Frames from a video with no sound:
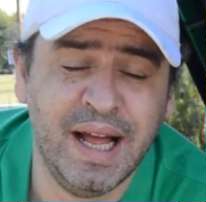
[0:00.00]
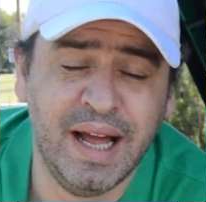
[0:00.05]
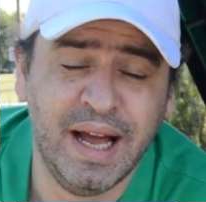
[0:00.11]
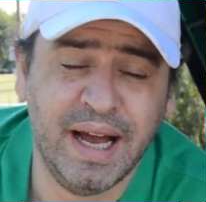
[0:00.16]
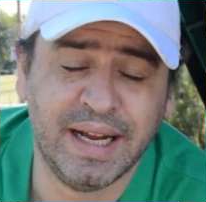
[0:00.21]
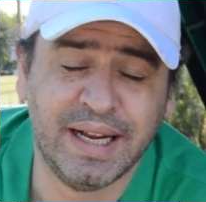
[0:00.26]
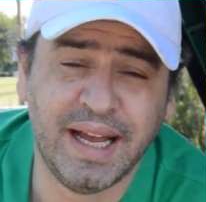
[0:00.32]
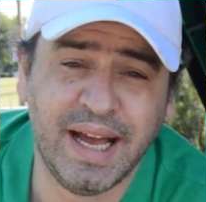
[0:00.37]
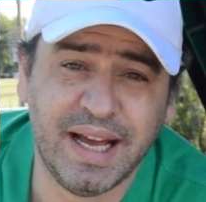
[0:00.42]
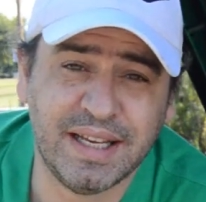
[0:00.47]

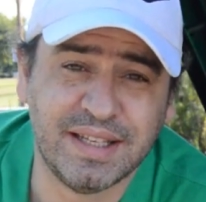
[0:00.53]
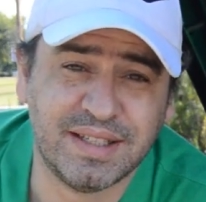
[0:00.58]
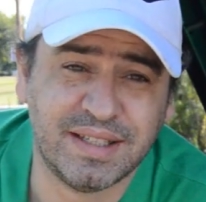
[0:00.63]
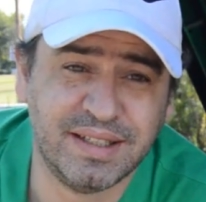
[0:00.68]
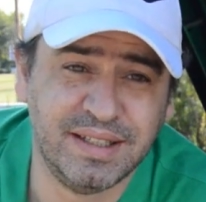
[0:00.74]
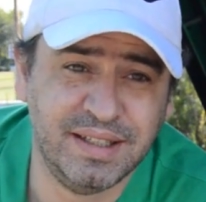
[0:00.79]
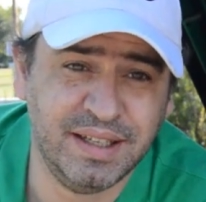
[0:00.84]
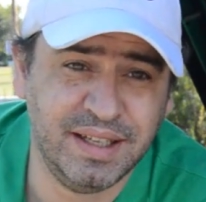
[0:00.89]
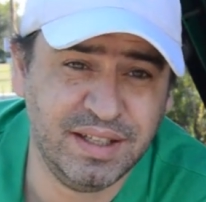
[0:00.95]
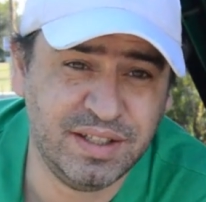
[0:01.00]
And guys,
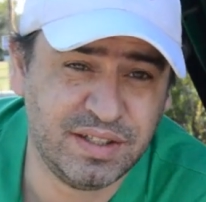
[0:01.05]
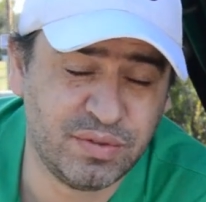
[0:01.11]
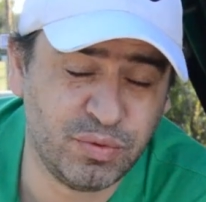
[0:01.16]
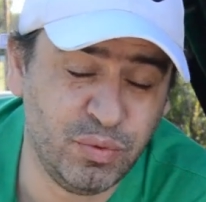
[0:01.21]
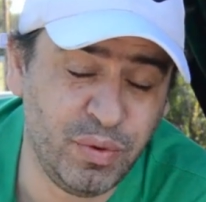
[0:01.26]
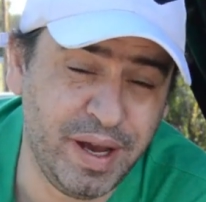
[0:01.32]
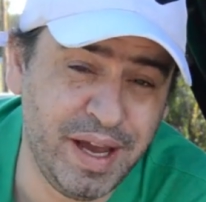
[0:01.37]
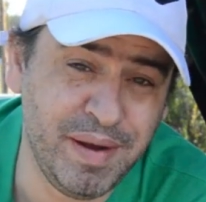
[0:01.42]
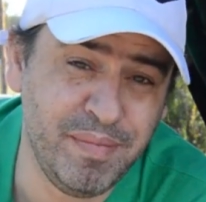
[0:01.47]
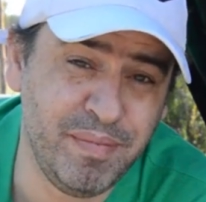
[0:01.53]
it's
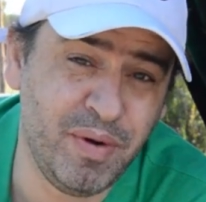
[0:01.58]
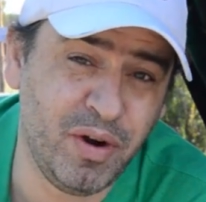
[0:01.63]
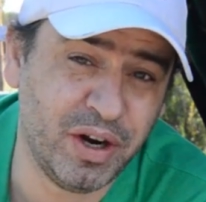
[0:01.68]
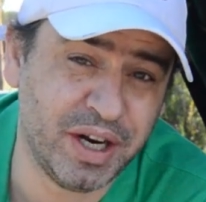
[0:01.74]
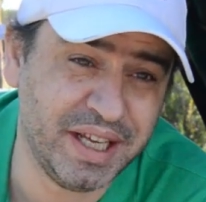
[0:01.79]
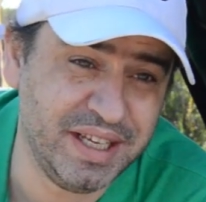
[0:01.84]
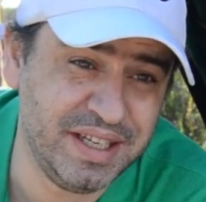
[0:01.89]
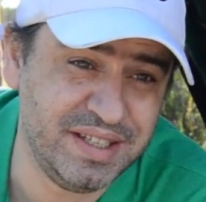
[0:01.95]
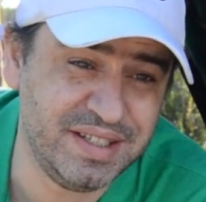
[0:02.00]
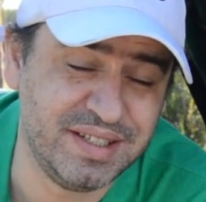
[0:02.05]
way more
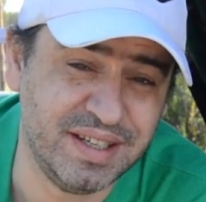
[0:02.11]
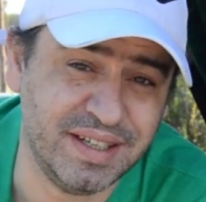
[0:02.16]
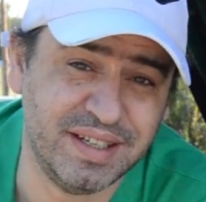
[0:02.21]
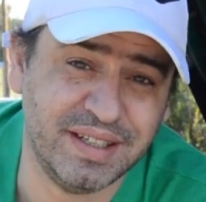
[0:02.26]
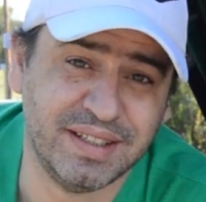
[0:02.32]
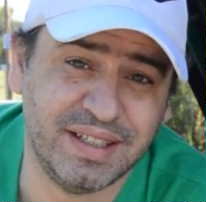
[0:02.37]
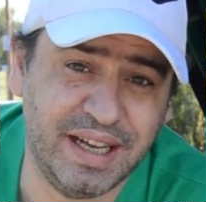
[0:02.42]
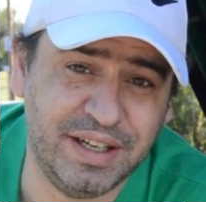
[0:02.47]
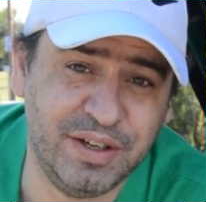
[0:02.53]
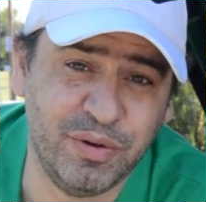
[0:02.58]
easier
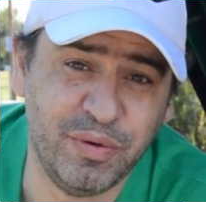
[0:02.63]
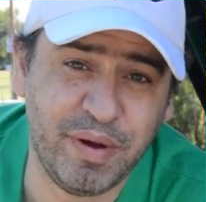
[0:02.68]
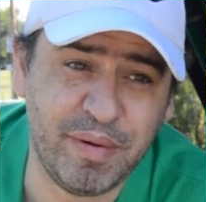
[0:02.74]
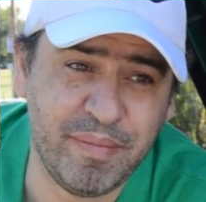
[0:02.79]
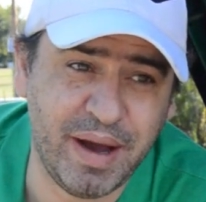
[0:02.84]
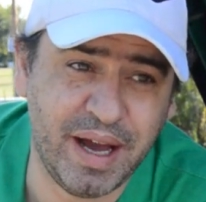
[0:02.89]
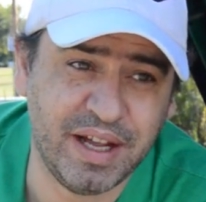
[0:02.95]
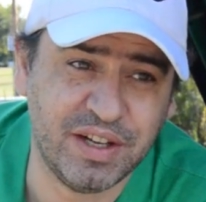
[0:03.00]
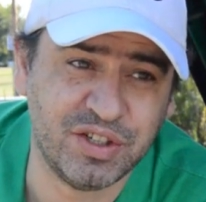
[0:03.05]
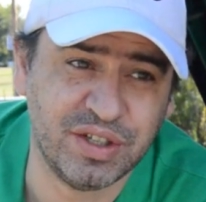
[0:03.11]
than you
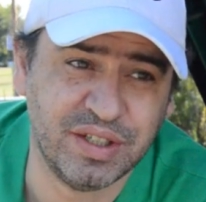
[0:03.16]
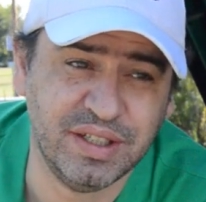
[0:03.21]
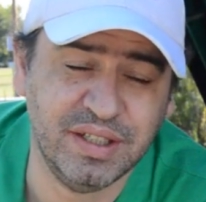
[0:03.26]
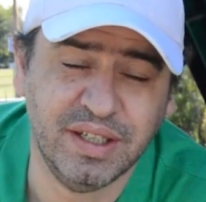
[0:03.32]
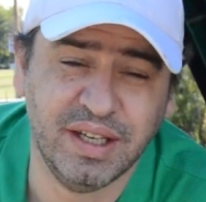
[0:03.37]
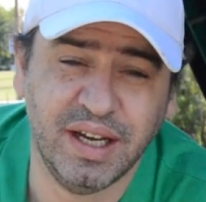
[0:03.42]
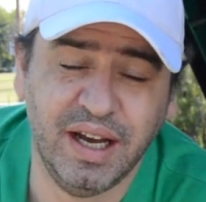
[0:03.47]
imagine.